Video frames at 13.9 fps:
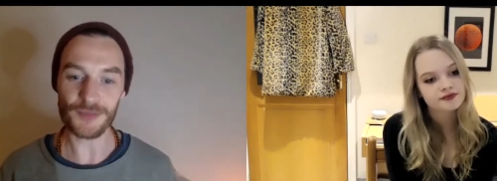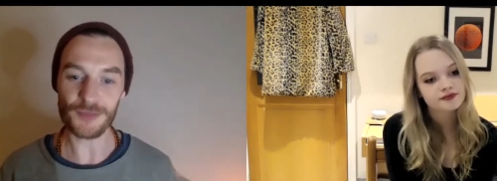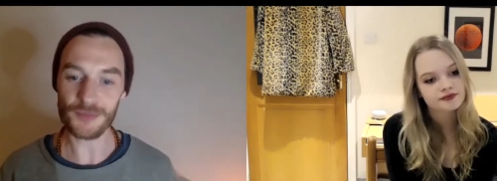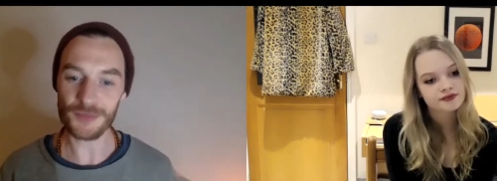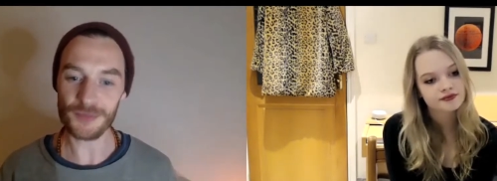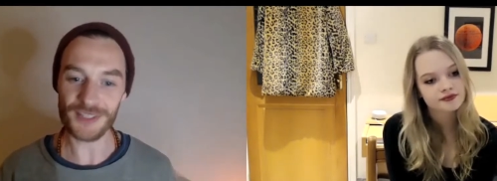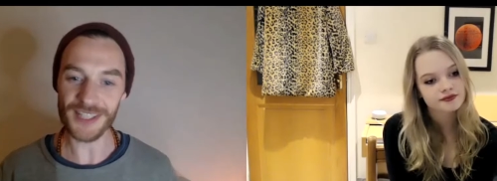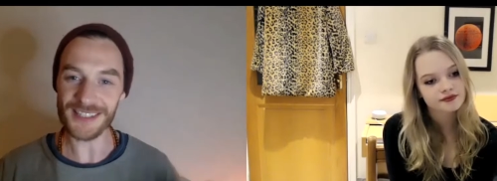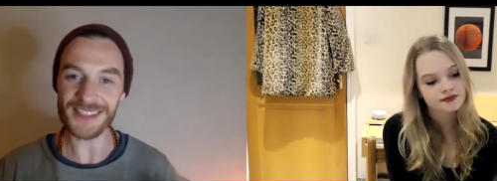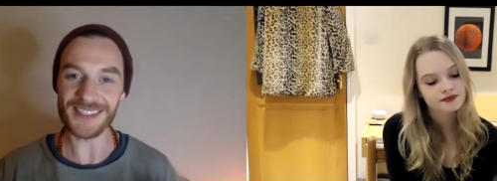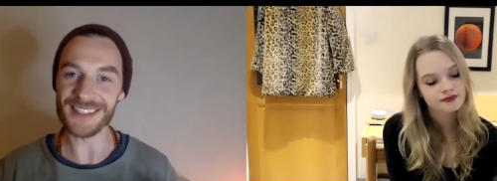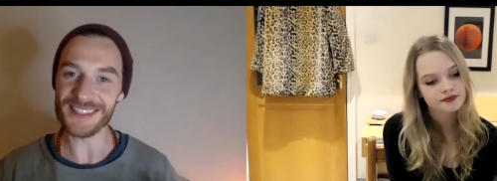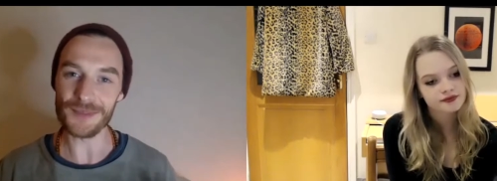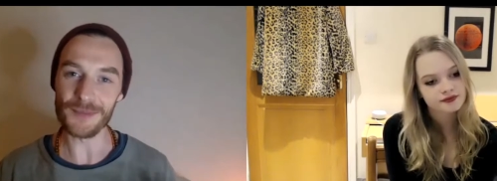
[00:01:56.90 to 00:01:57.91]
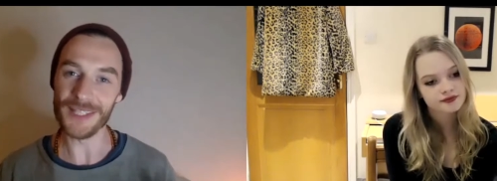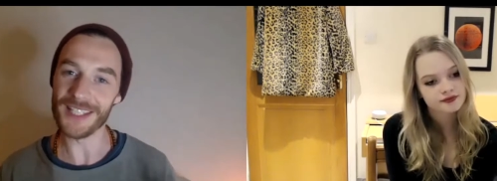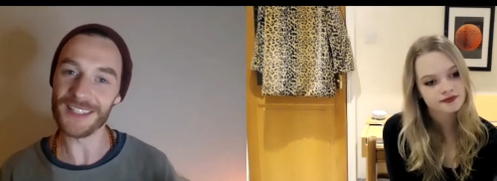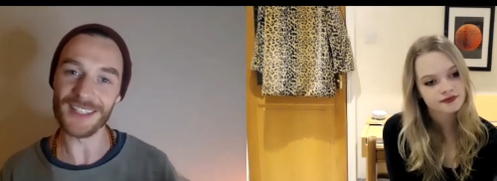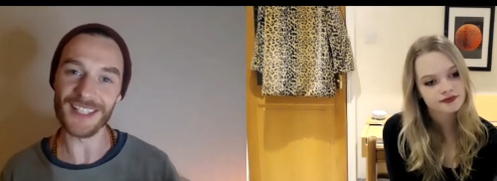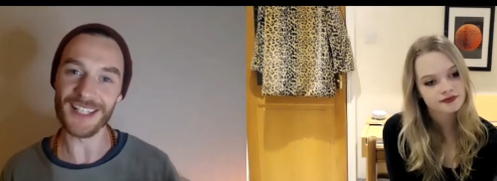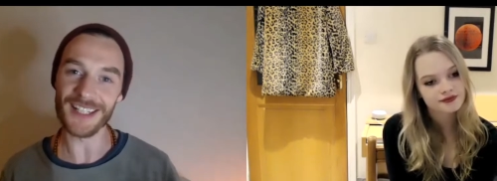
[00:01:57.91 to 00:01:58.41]
Speaker 1: presents it to me, and
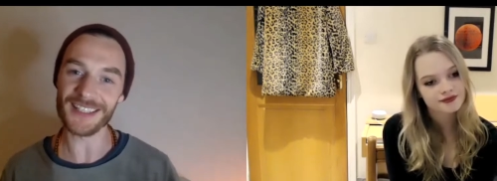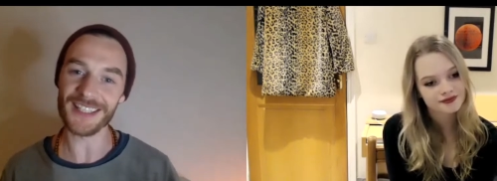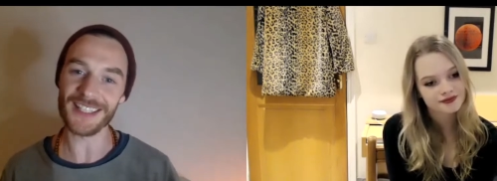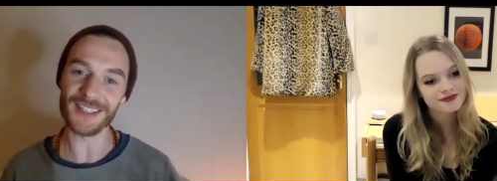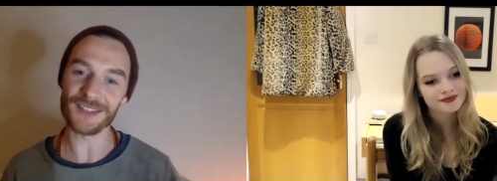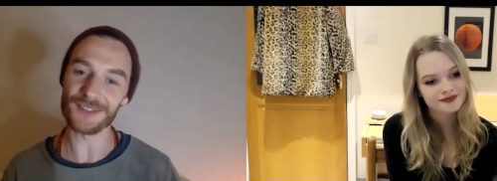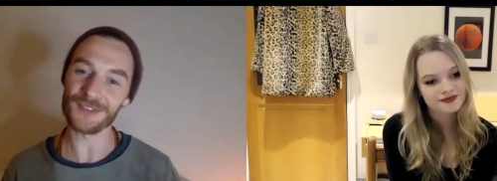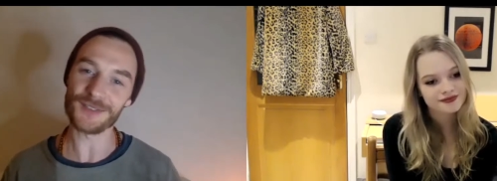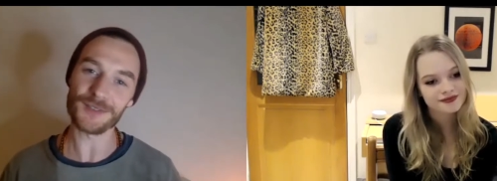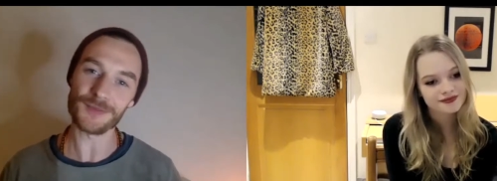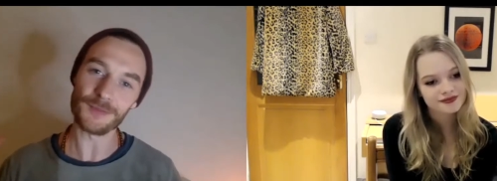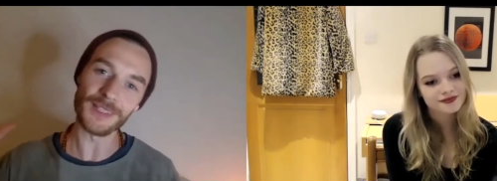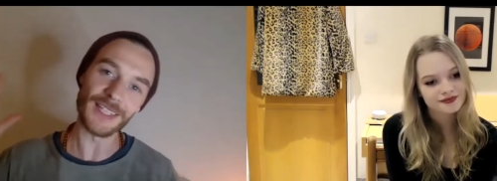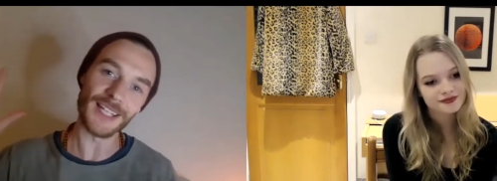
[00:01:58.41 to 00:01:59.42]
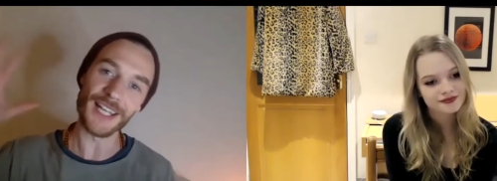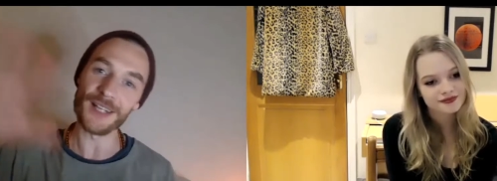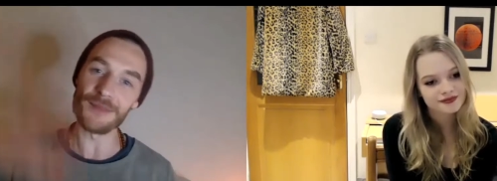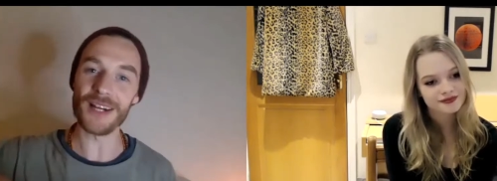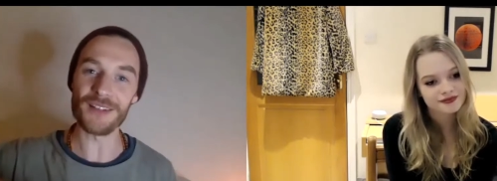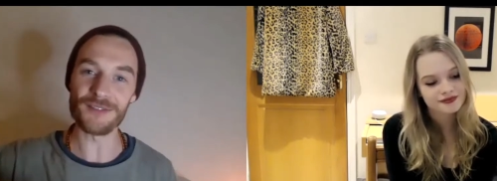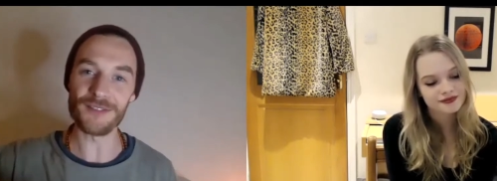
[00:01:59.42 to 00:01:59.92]
then I kind of layer
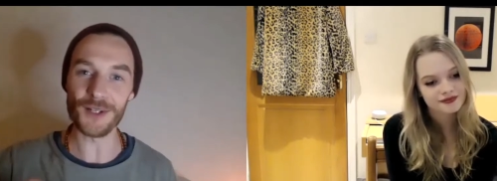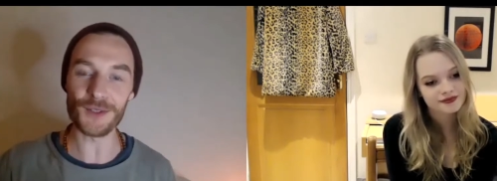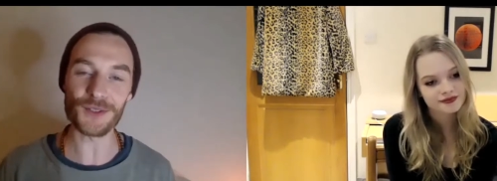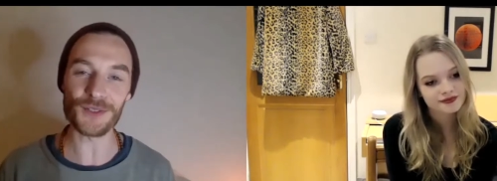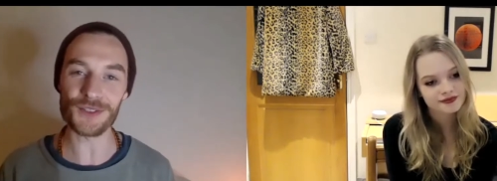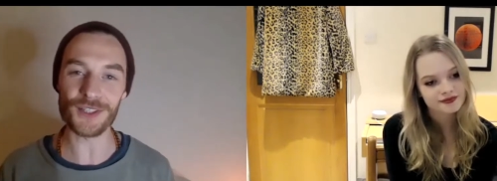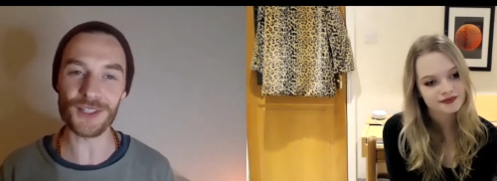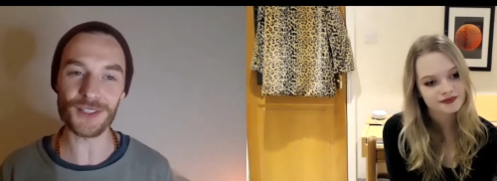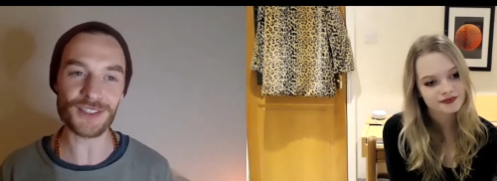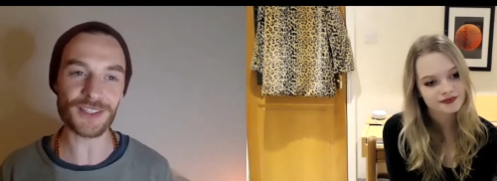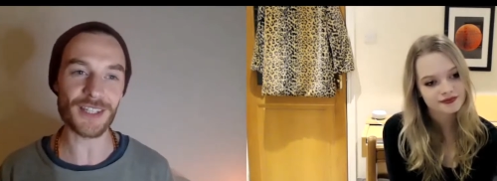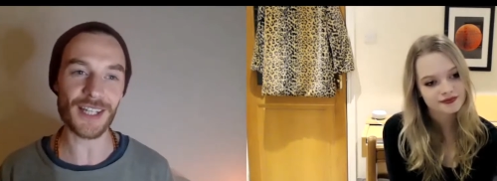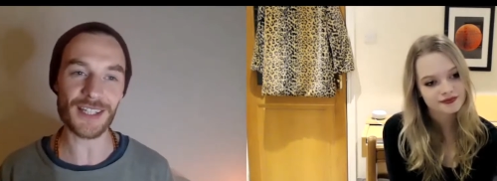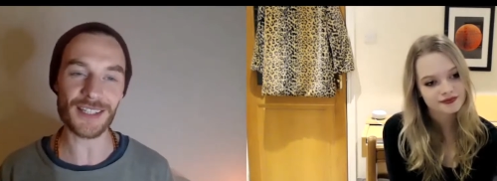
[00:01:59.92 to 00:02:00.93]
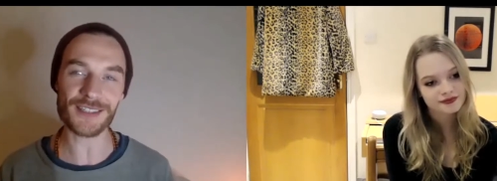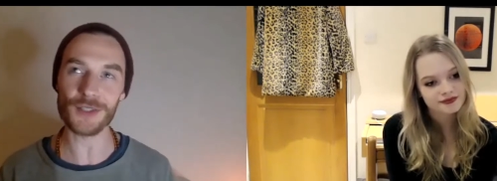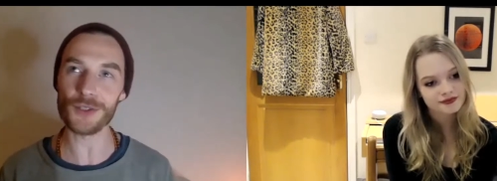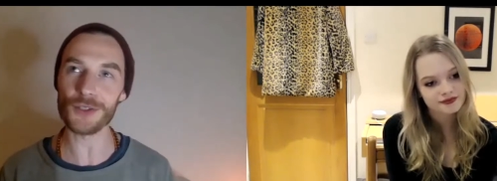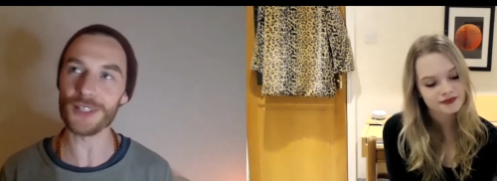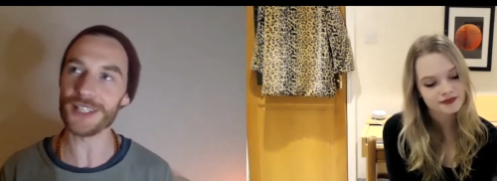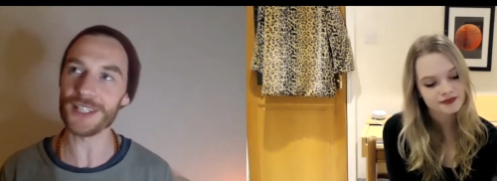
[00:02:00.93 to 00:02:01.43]
my vocals on. So that's all
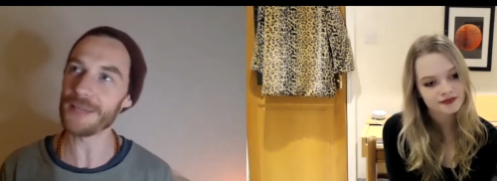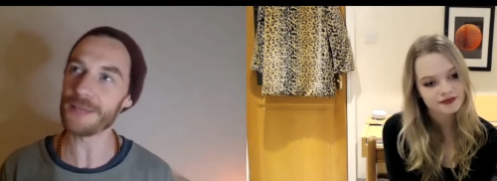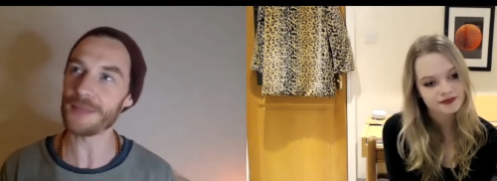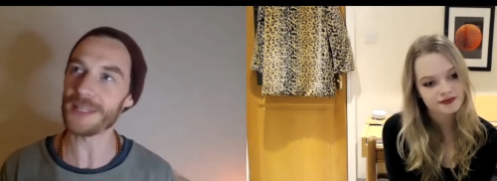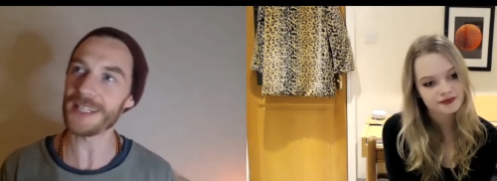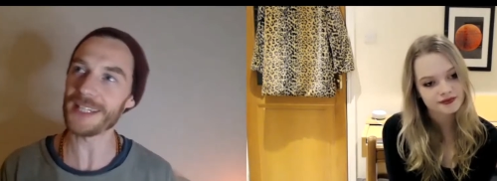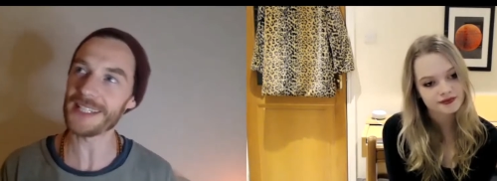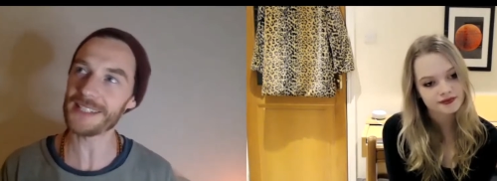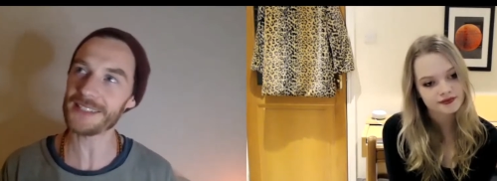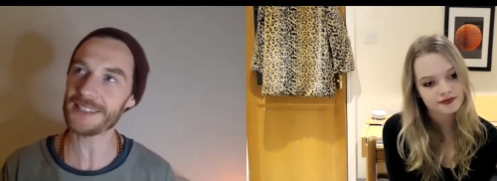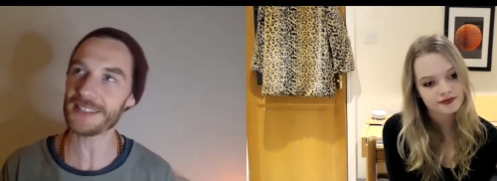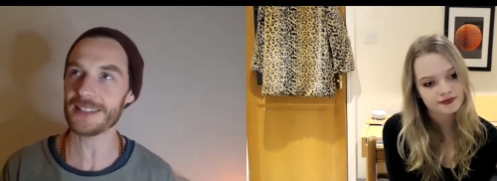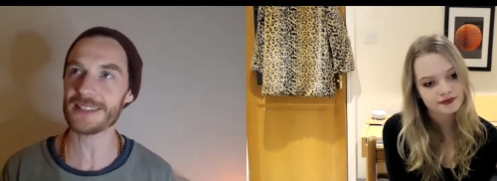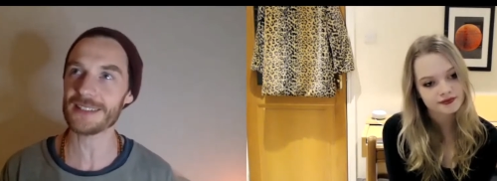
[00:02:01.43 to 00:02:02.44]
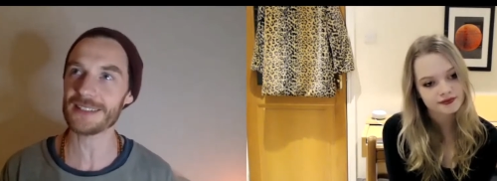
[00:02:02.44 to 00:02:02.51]
on him. But his